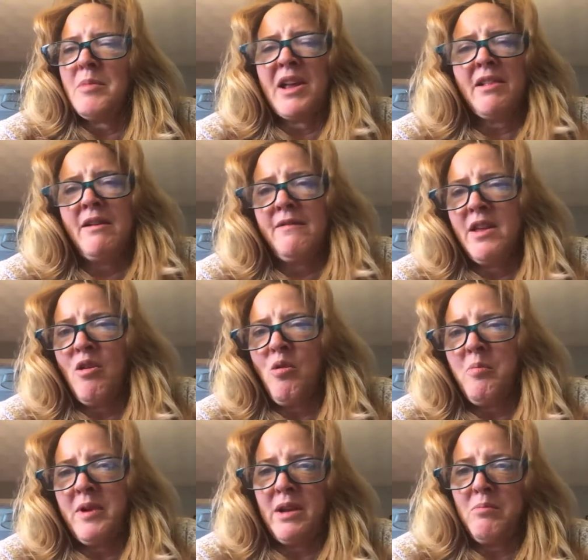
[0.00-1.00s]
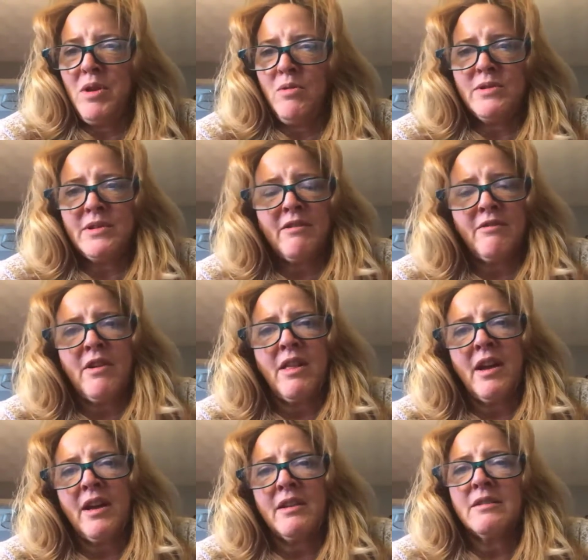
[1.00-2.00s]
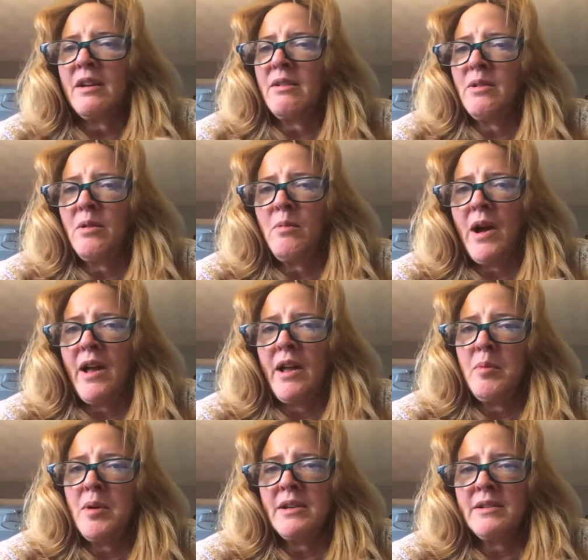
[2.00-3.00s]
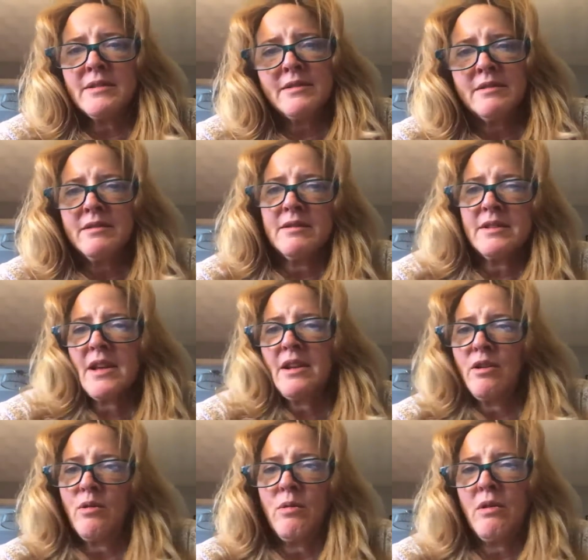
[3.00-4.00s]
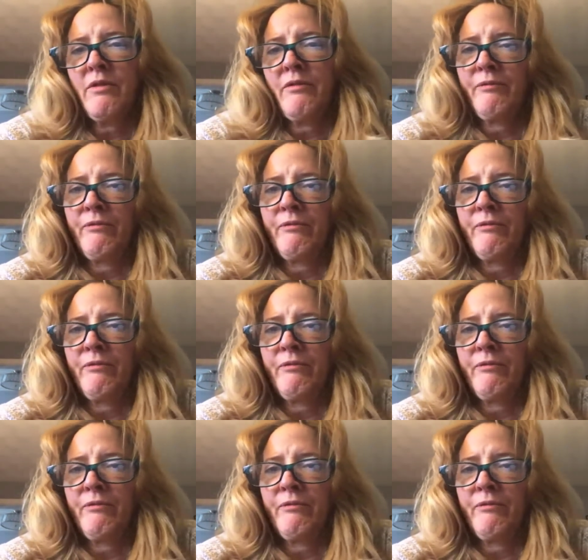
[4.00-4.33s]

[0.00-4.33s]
I love the opening music for that. I don't know why, but it's kind of cool.